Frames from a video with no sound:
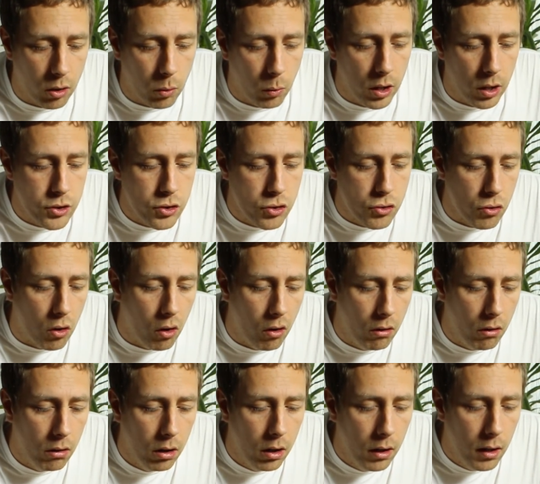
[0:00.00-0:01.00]
quite
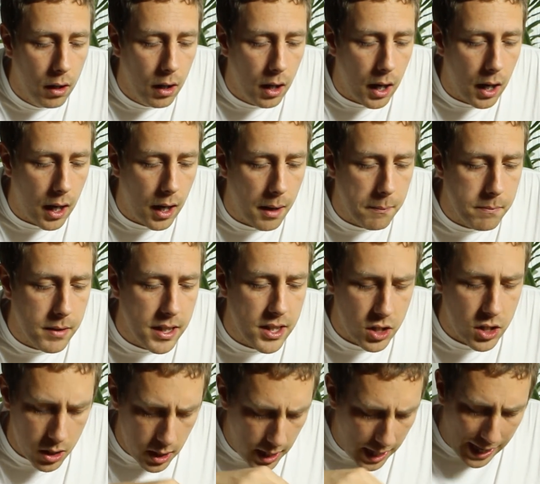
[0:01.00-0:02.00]
strong. It's
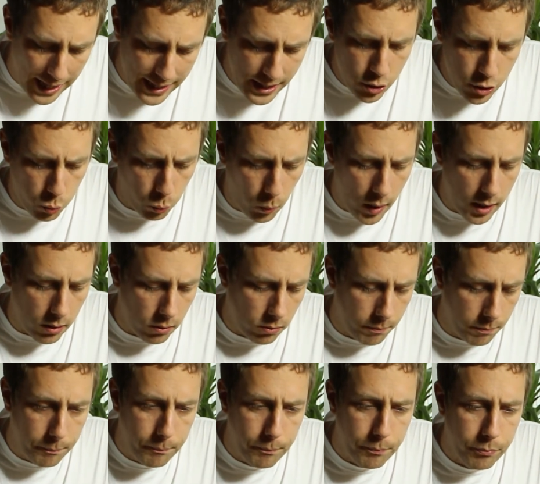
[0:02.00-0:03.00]
going to age well.